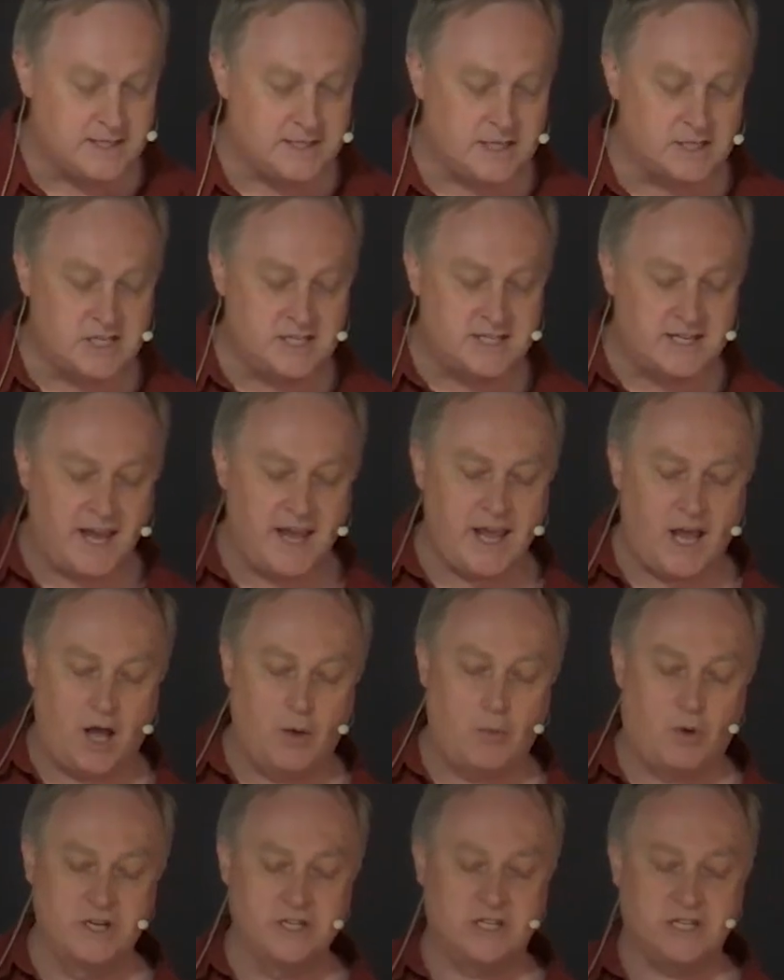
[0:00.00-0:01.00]
So today
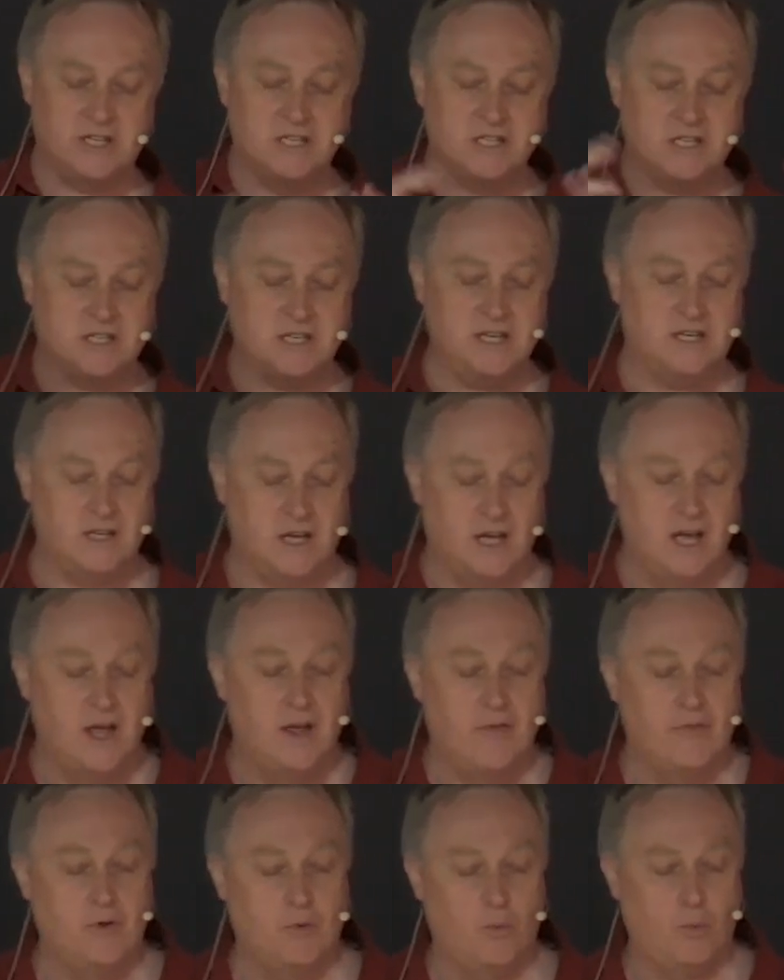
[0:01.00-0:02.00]
I want us to consider
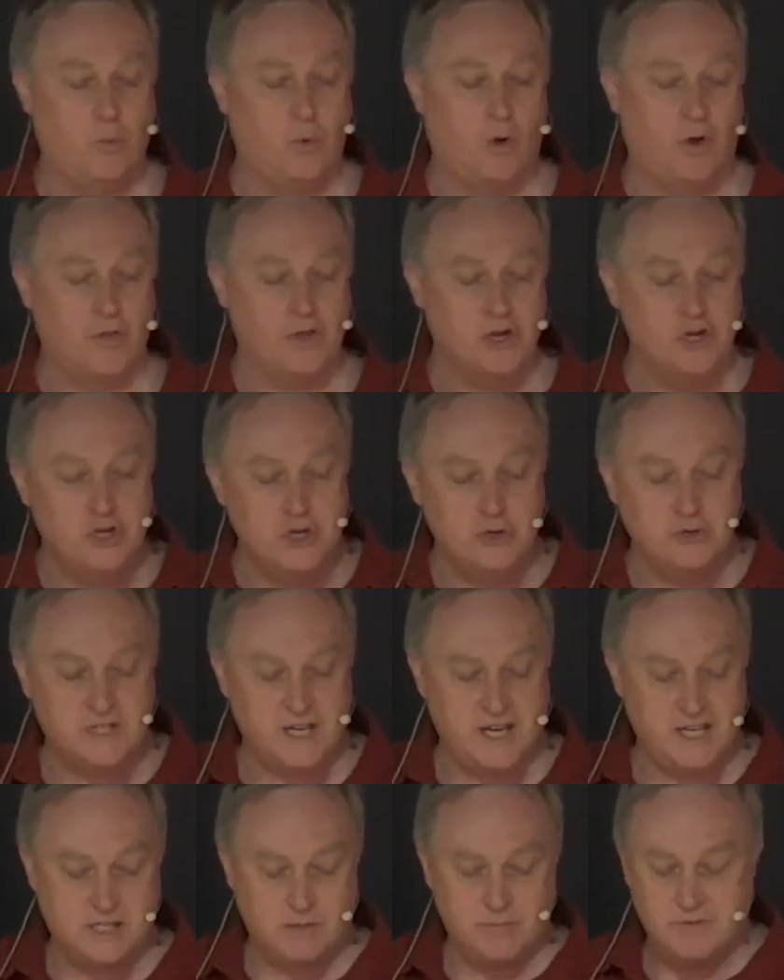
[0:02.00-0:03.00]
what the New
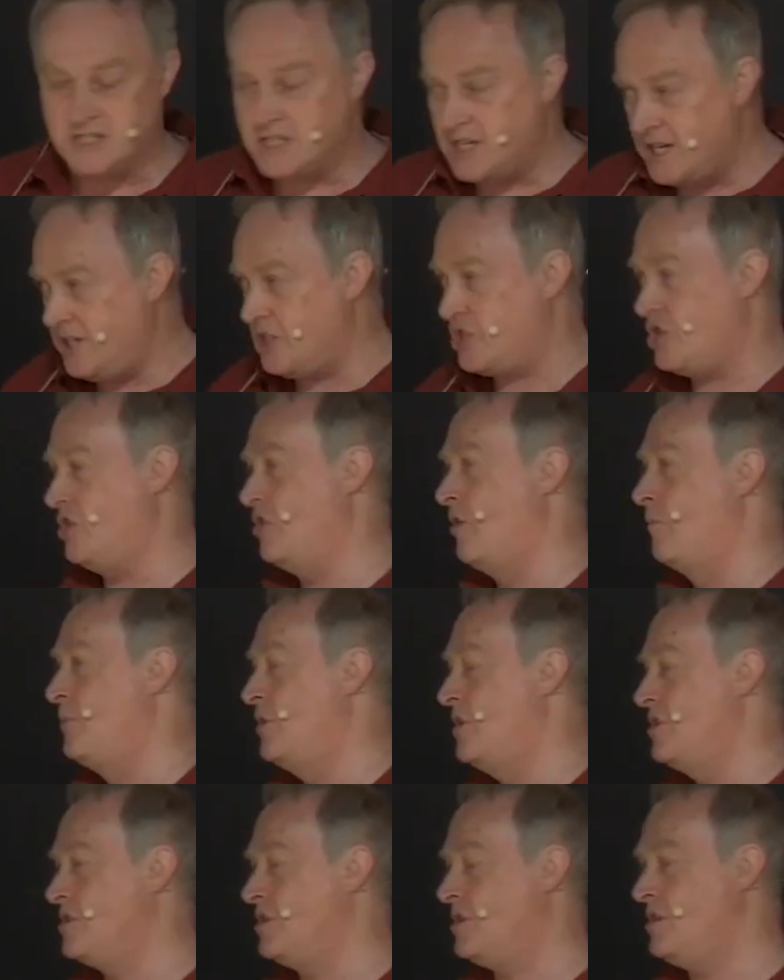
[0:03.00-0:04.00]
Testament teaching on
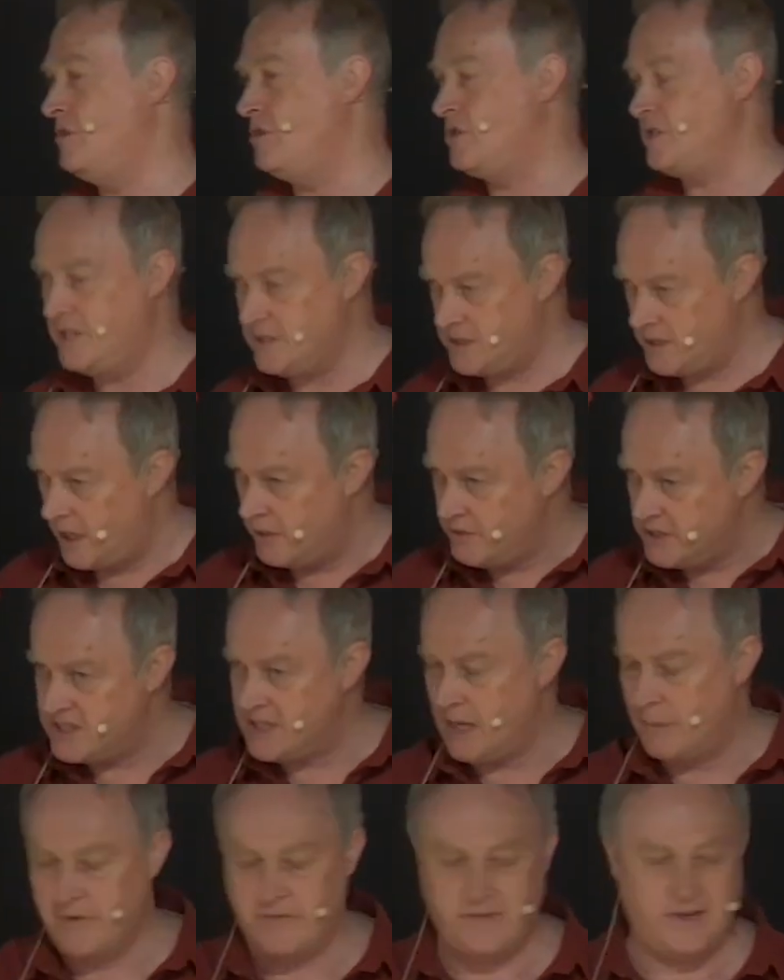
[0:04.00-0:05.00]
persecution is. Only
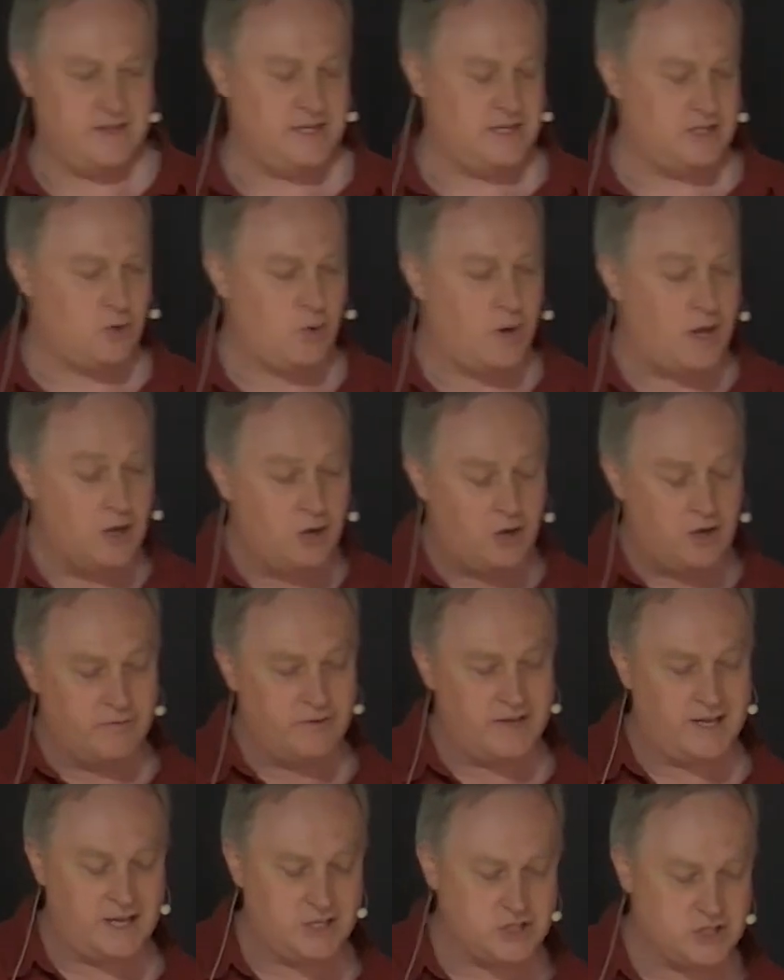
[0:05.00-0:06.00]
some of it, there's quite a lot of
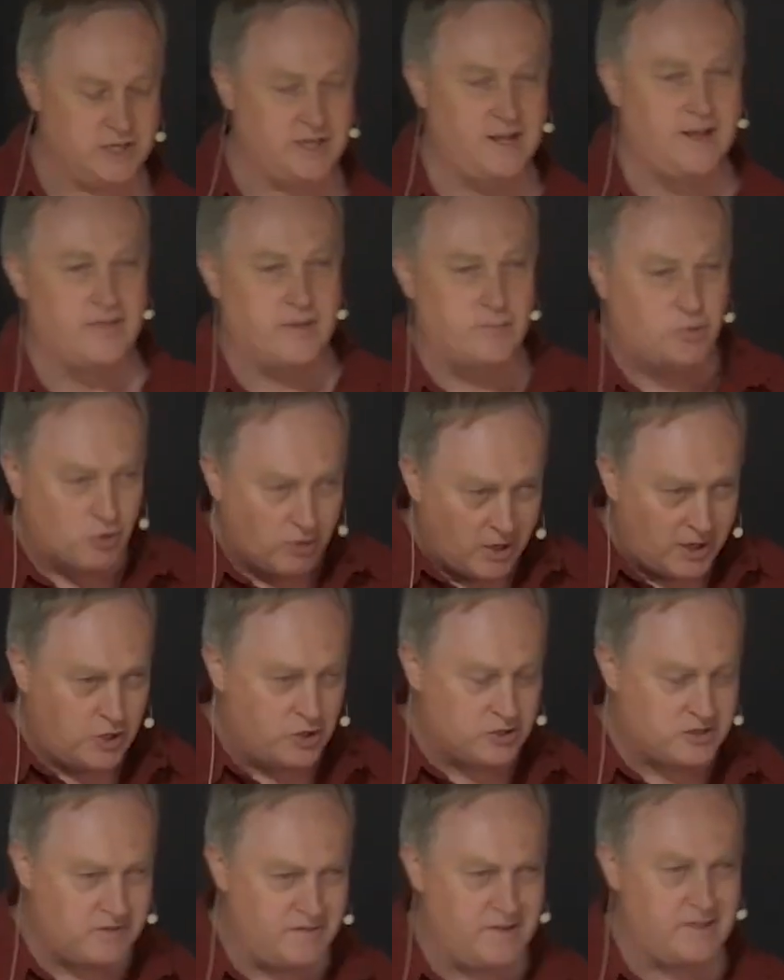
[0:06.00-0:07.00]
it actually. The more I
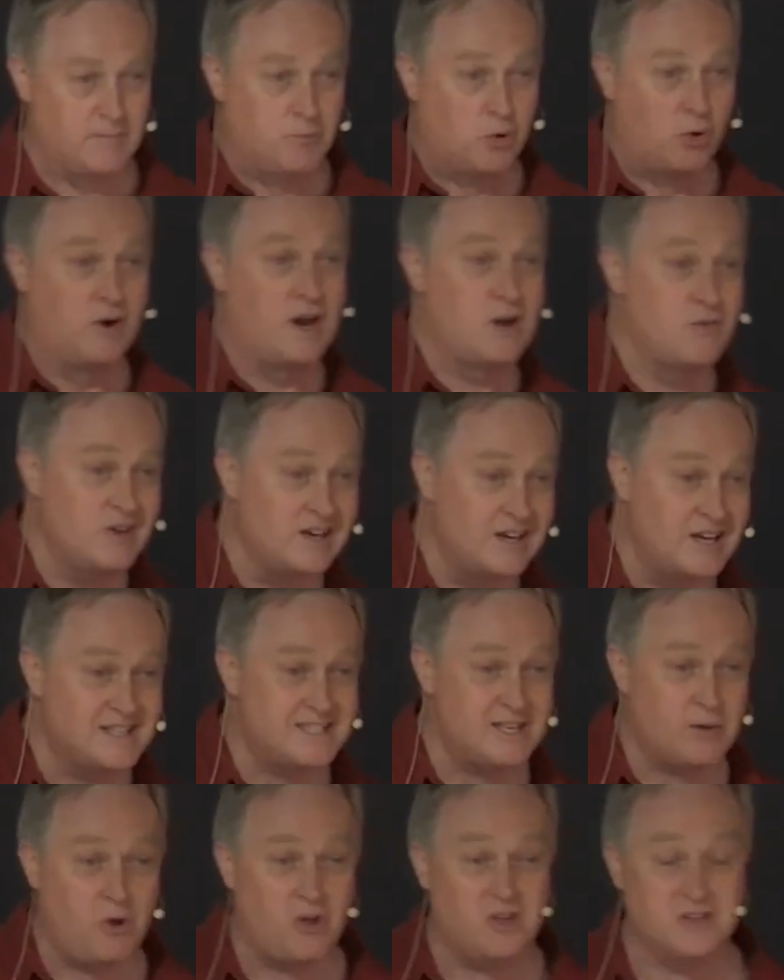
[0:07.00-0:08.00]
looked at it, the more I realized there